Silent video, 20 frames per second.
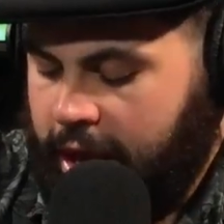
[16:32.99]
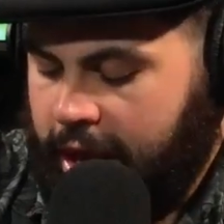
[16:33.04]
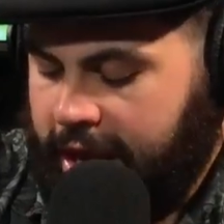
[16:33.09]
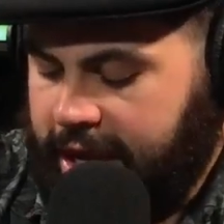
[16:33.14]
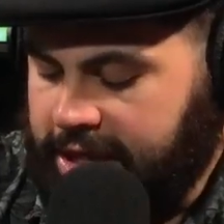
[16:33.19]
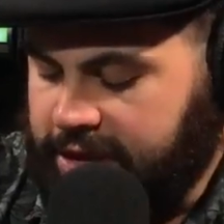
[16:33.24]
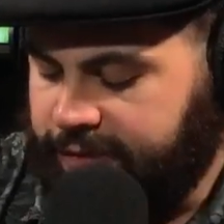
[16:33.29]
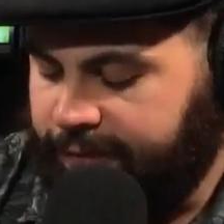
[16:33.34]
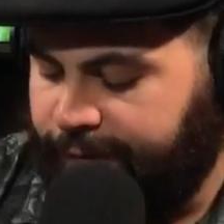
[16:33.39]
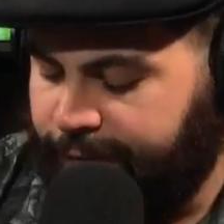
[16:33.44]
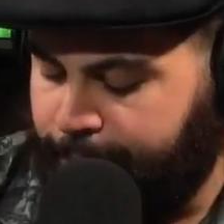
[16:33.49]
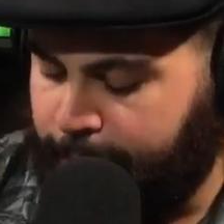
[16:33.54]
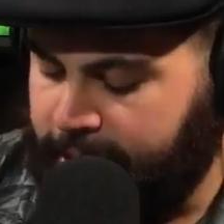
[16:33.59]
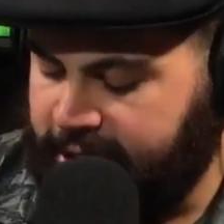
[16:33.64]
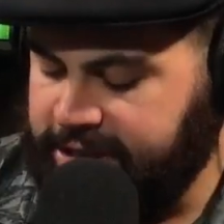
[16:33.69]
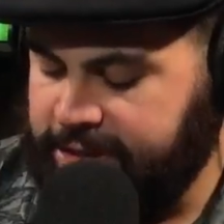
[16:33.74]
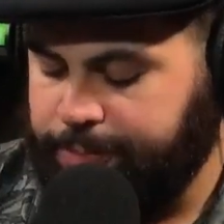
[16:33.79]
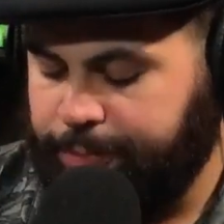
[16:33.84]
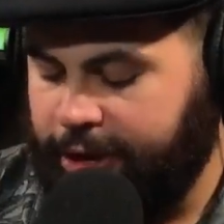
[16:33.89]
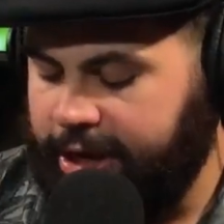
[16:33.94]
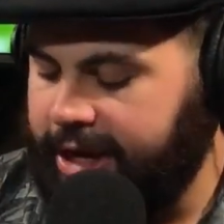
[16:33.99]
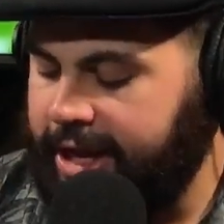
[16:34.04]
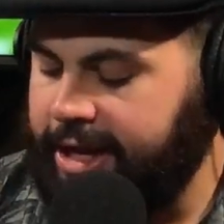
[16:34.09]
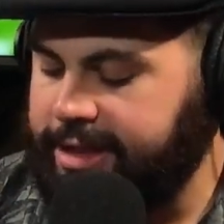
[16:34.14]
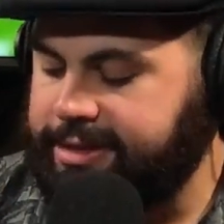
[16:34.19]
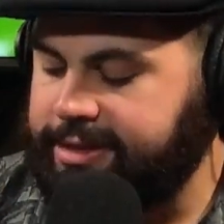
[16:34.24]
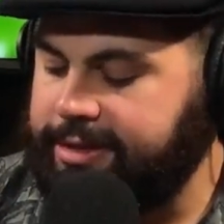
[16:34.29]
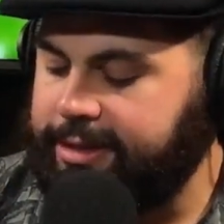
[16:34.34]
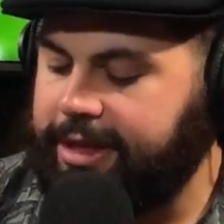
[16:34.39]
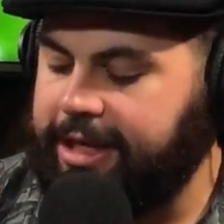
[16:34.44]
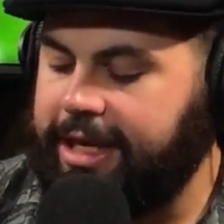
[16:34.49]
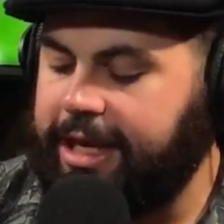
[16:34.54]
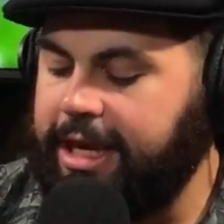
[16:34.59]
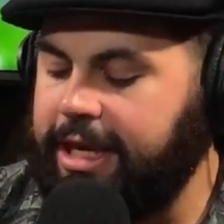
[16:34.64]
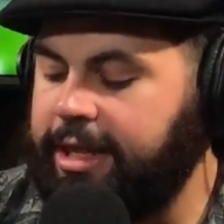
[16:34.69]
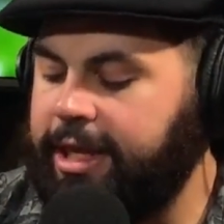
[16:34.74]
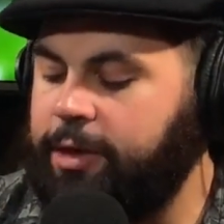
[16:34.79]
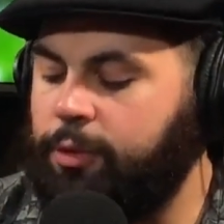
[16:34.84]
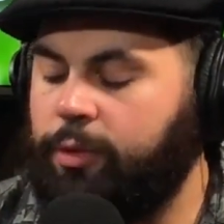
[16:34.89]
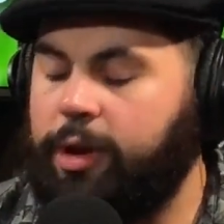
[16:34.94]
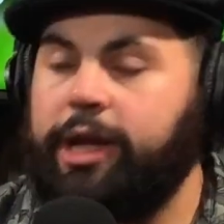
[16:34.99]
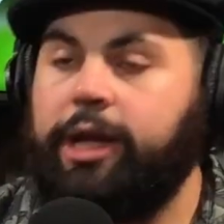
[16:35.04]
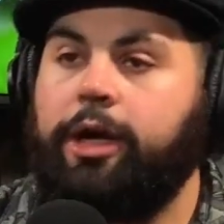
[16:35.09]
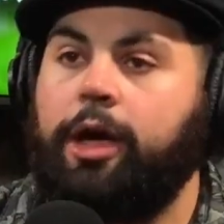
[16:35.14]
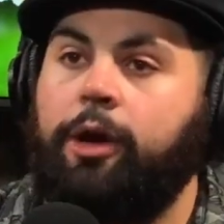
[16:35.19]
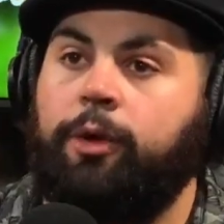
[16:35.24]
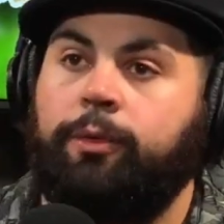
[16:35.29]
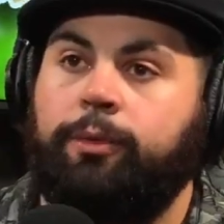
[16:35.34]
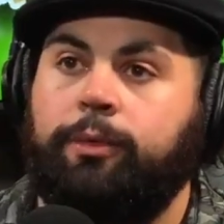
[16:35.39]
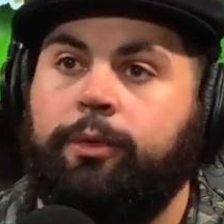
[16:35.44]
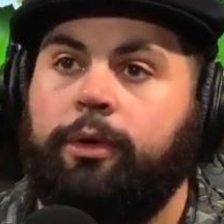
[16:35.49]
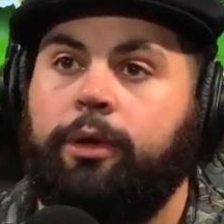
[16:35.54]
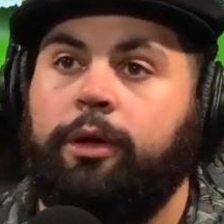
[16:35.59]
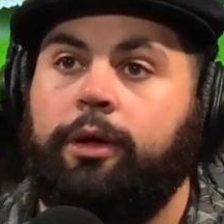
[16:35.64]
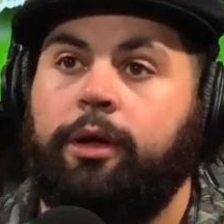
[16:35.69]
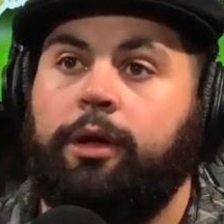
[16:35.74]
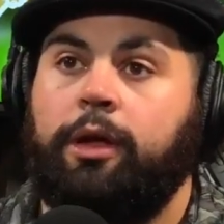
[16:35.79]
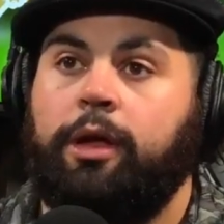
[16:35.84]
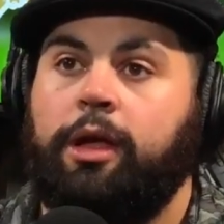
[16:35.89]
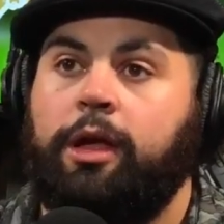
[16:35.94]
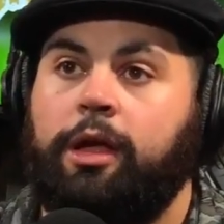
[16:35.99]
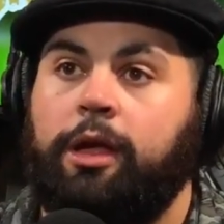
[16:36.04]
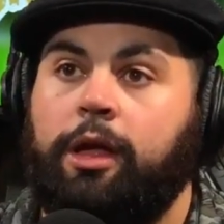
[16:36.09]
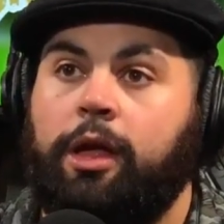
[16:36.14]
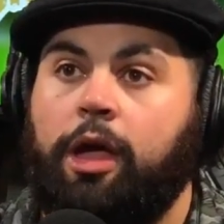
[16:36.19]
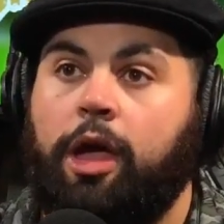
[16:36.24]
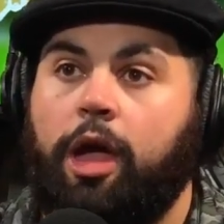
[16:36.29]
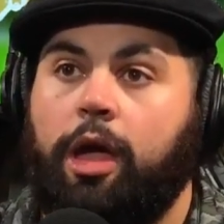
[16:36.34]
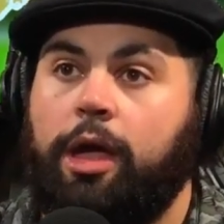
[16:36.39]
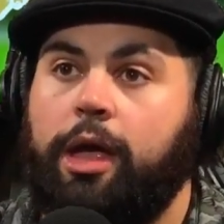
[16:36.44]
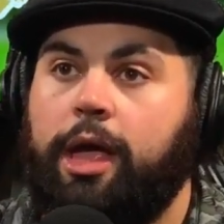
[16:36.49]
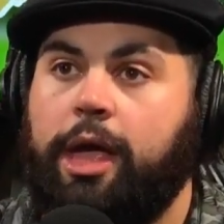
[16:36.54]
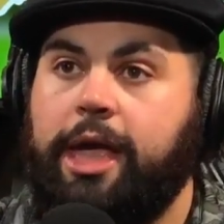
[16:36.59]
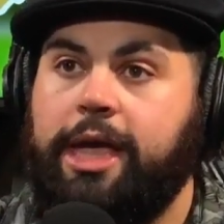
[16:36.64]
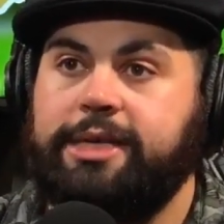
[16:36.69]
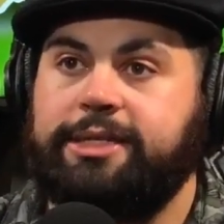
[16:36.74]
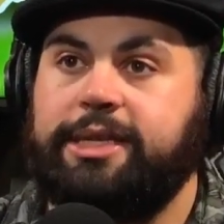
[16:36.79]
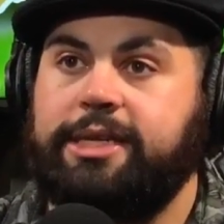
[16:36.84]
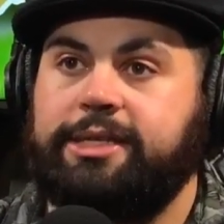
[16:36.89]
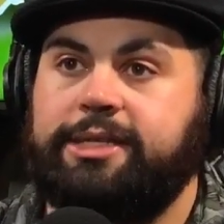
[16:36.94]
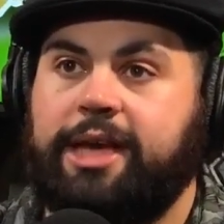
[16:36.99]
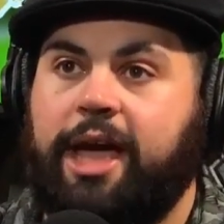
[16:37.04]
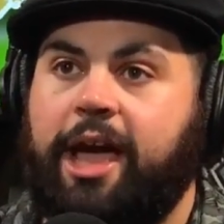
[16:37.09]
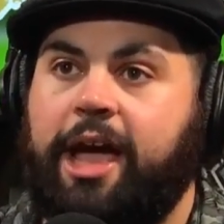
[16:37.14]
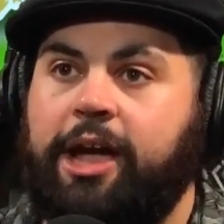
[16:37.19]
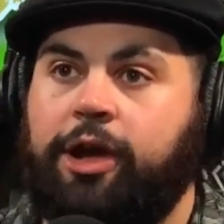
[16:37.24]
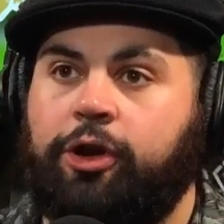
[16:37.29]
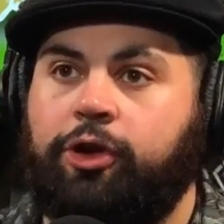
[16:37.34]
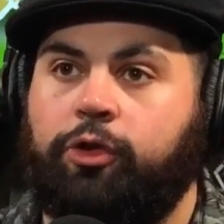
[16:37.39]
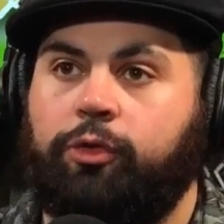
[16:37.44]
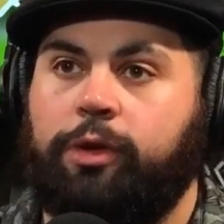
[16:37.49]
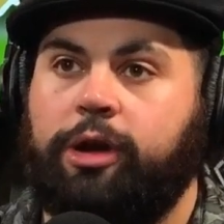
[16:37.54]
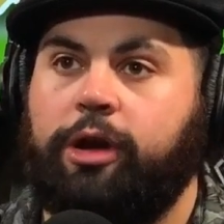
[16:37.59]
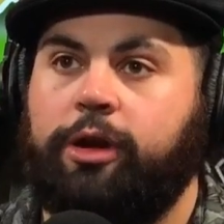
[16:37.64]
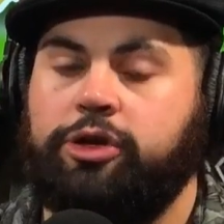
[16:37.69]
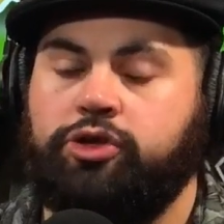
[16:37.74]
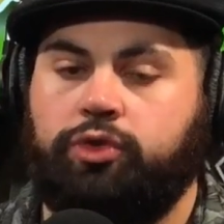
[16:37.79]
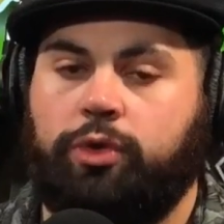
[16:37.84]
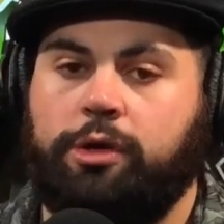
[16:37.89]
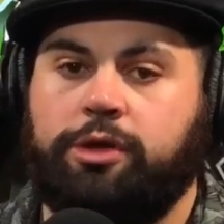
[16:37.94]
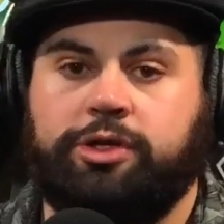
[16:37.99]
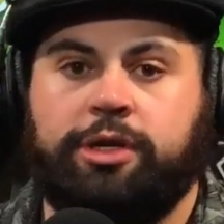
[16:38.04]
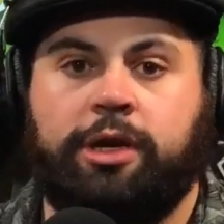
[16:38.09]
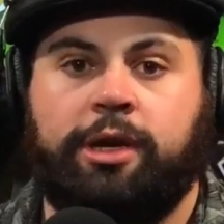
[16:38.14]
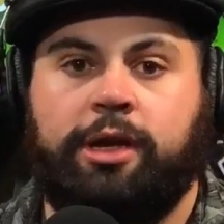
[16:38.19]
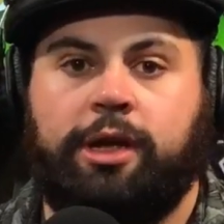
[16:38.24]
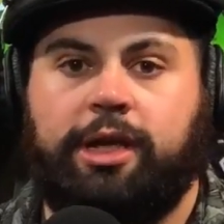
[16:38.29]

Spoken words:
He's played against Keely Ringo his entire career at Georgia.